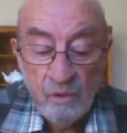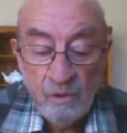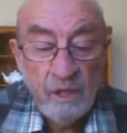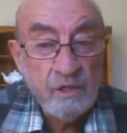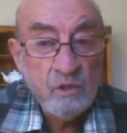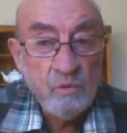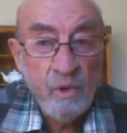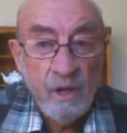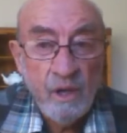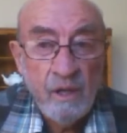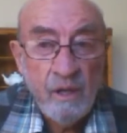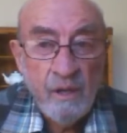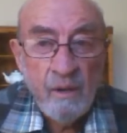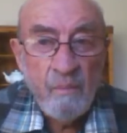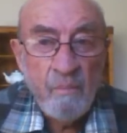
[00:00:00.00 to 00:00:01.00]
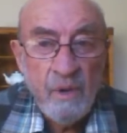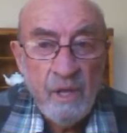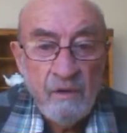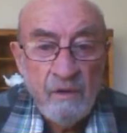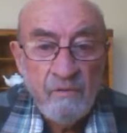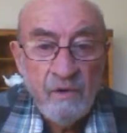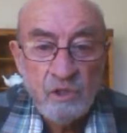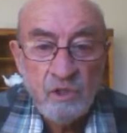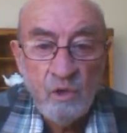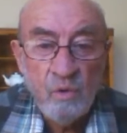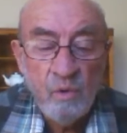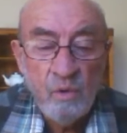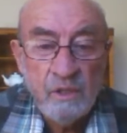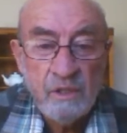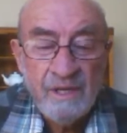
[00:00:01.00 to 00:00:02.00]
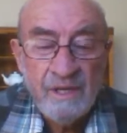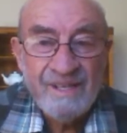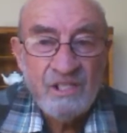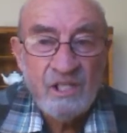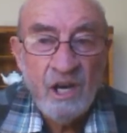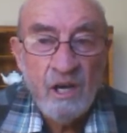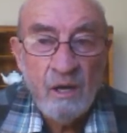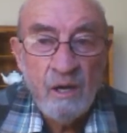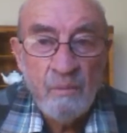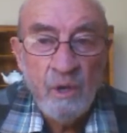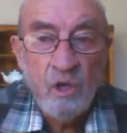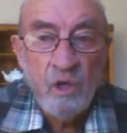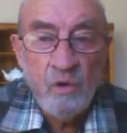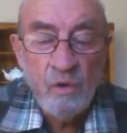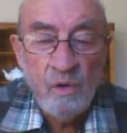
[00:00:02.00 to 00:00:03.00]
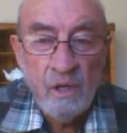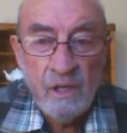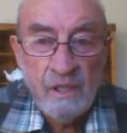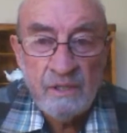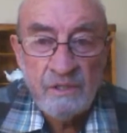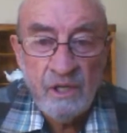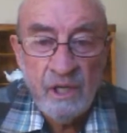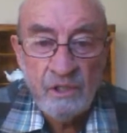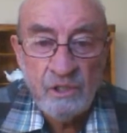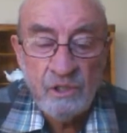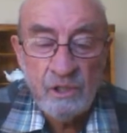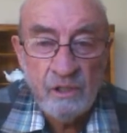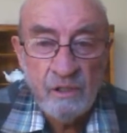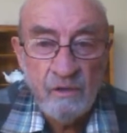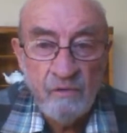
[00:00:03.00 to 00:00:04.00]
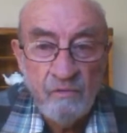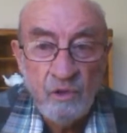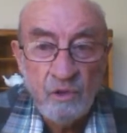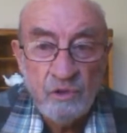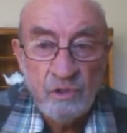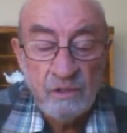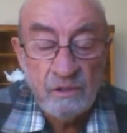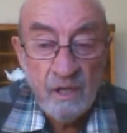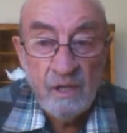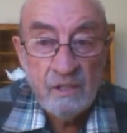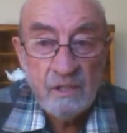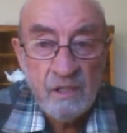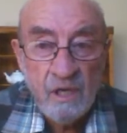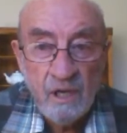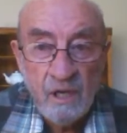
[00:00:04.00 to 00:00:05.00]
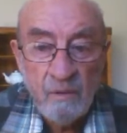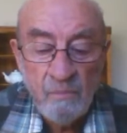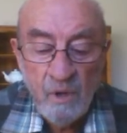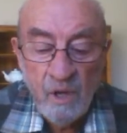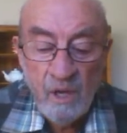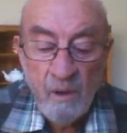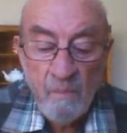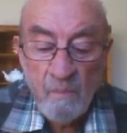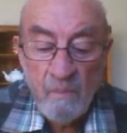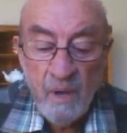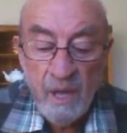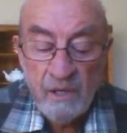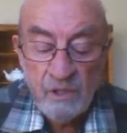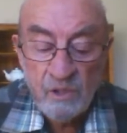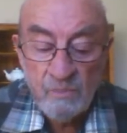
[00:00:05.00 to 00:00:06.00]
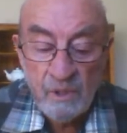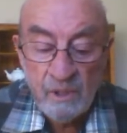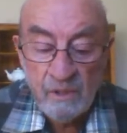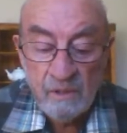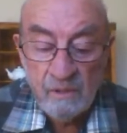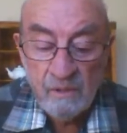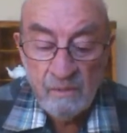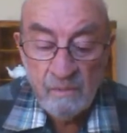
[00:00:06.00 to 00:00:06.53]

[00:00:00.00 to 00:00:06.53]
That's why many of us call it time utilization versus time management.